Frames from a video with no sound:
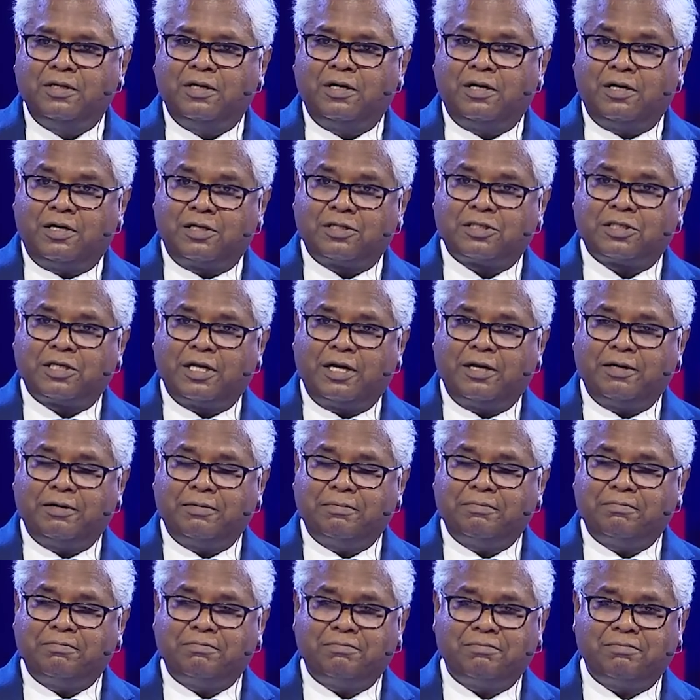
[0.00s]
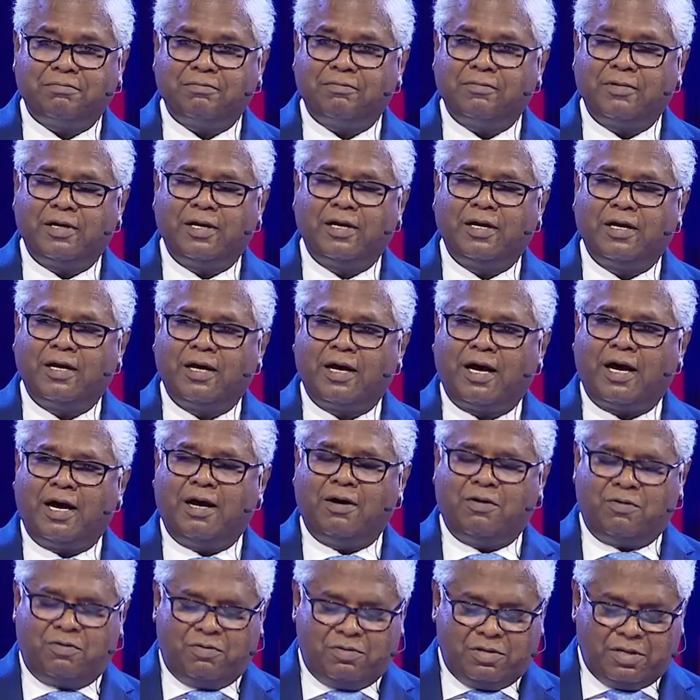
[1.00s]
her son,
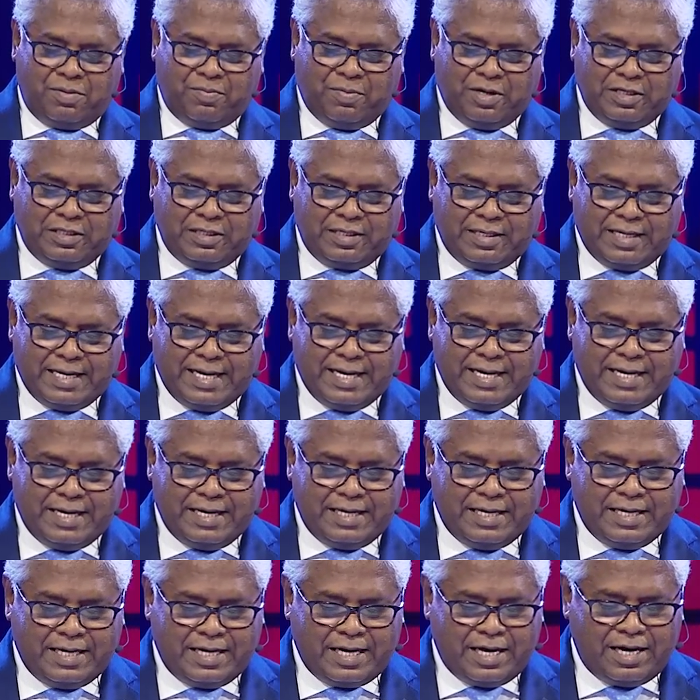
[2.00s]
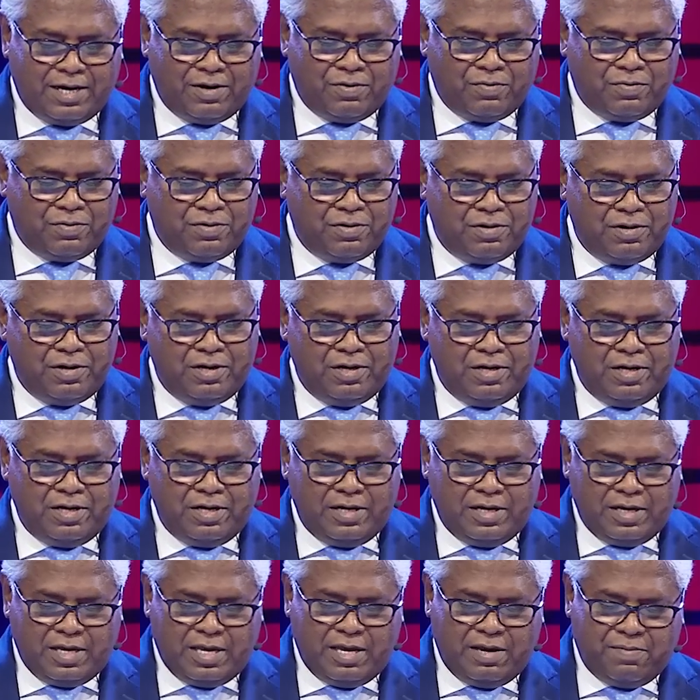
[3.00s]
how the mother died and how
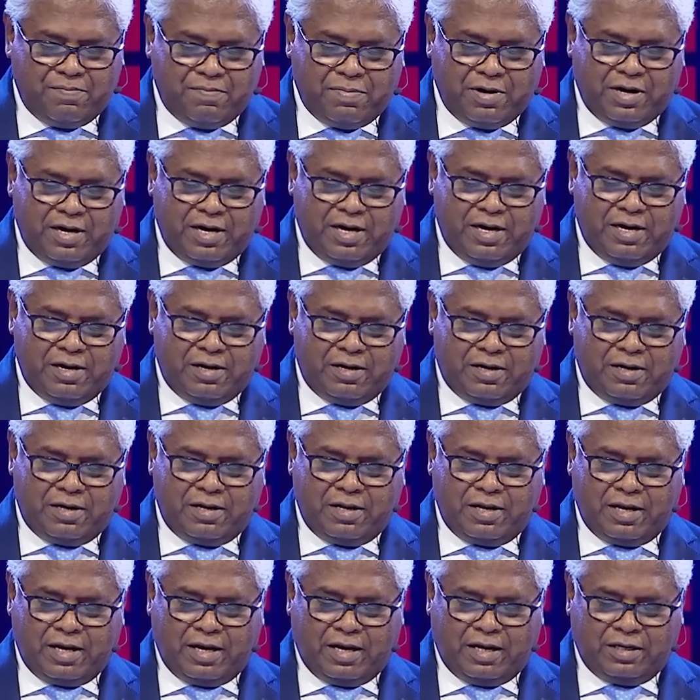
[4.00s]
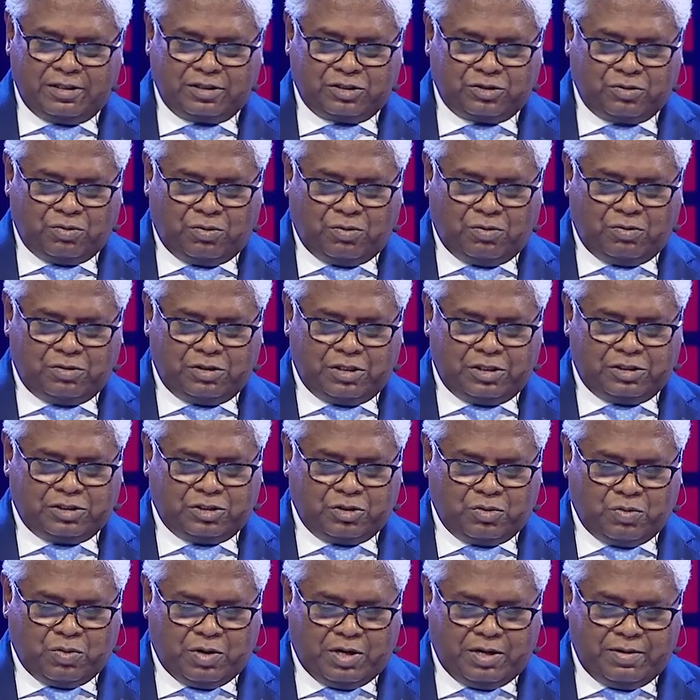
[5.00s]
he buried her, and so, and
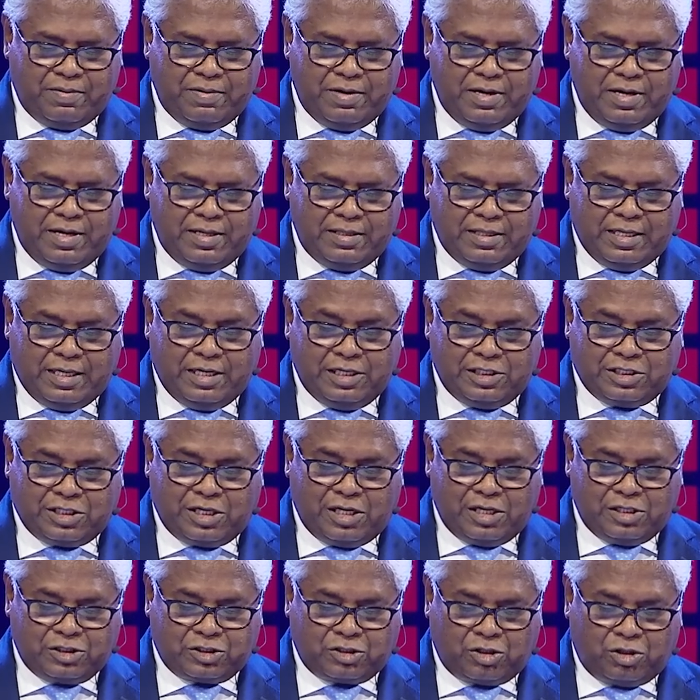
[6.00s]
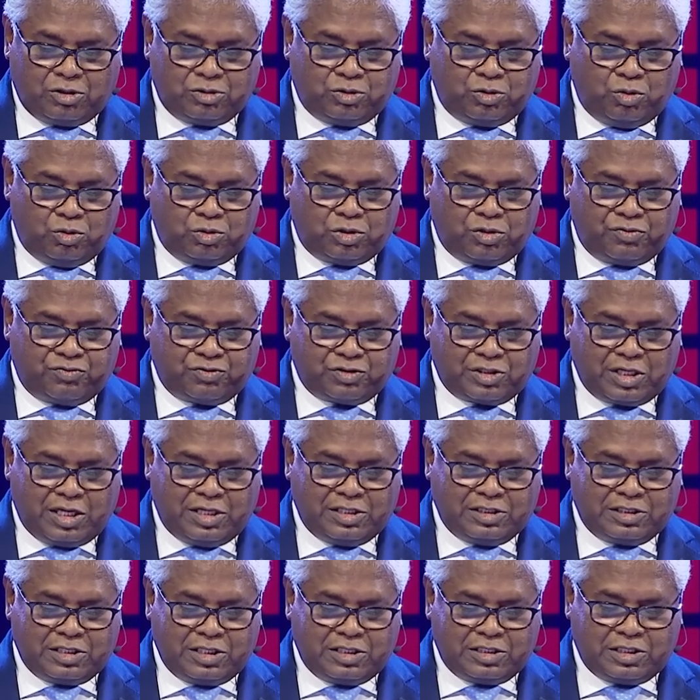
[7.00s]
so on. Then Israel saw Joseph's
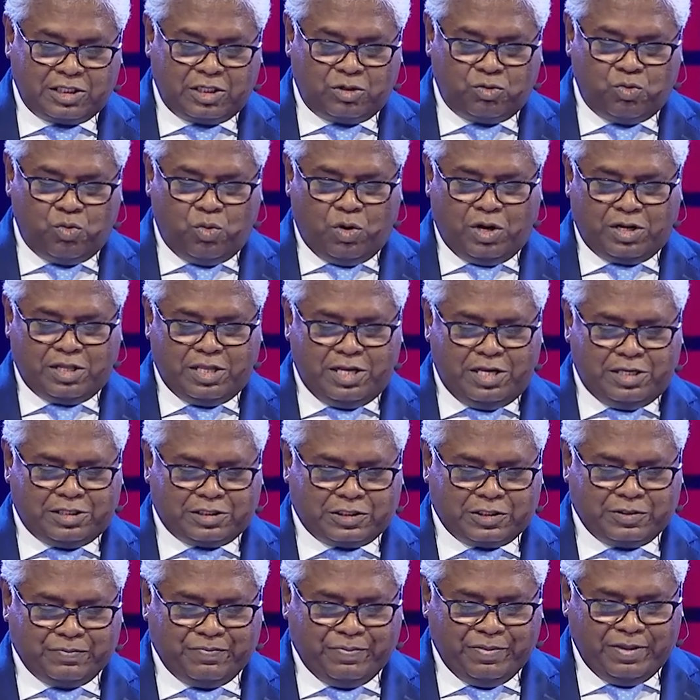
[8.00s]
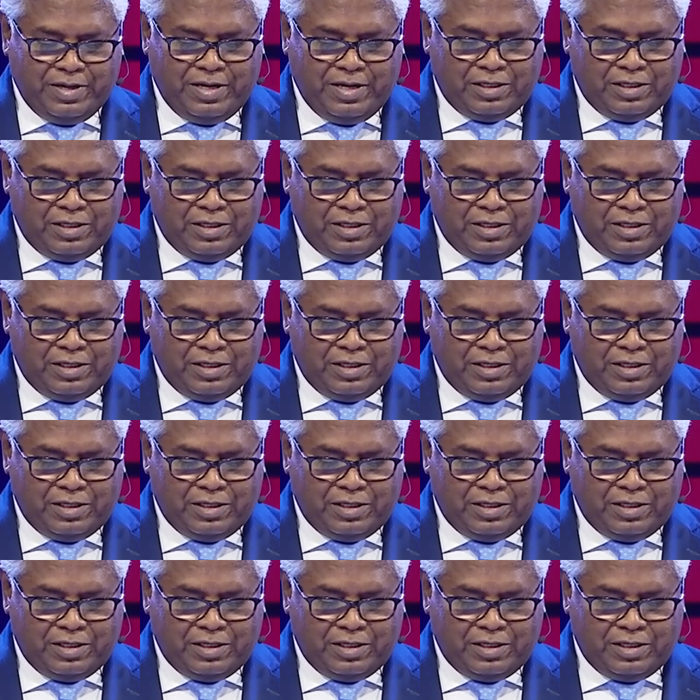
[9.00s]
sons and said, who are these?